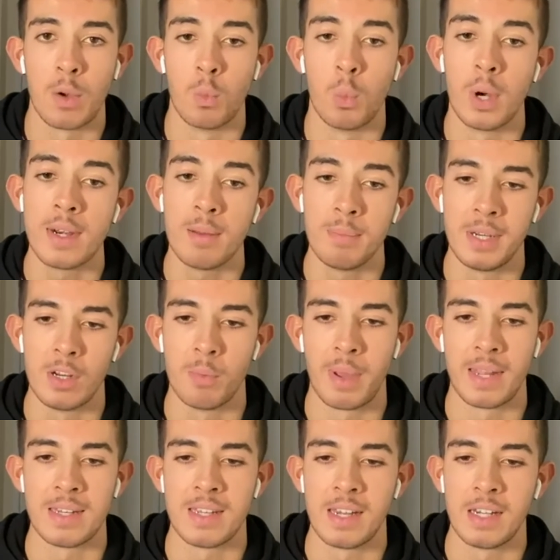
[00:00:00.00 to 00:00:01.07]

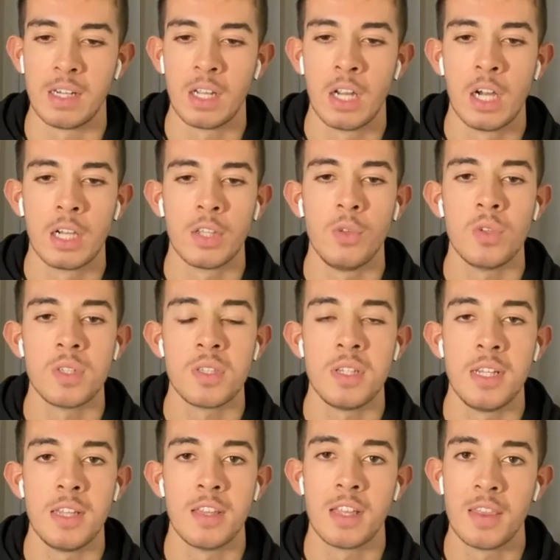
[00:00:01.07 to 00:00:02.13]
1-aminopentane, you see
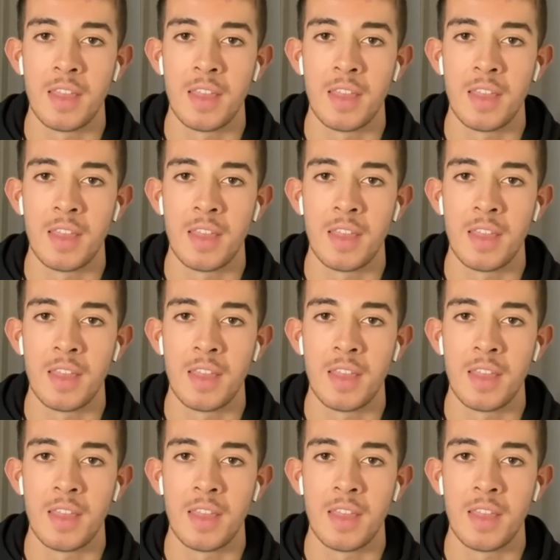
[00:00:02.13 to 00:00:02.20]
that they